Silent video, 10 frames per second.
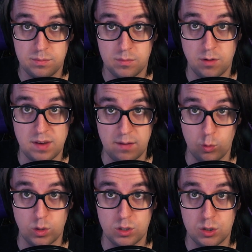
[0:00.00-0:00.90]
of
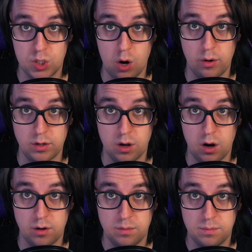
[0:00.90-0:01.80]
Neverwinter Sharandar
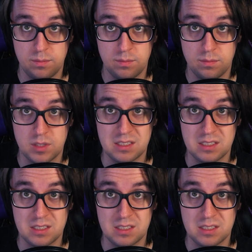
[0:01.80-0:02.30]
is